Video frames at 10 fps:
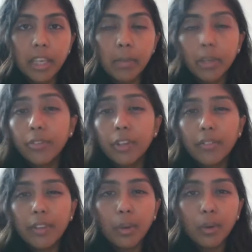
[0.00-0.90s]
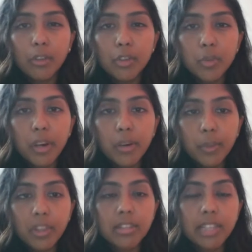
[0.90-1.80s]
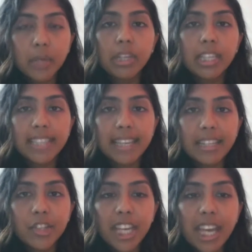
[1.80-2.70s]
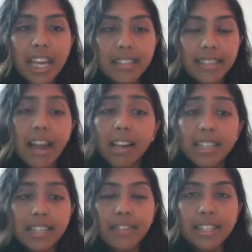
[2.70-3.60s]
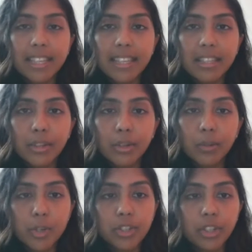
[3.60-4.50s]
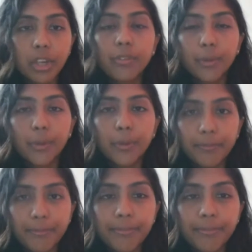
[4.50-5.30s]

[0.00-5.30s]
keeping you fuller for longer as well with the slow release energy. So yeah, I'd definitely say that's a good option to go for.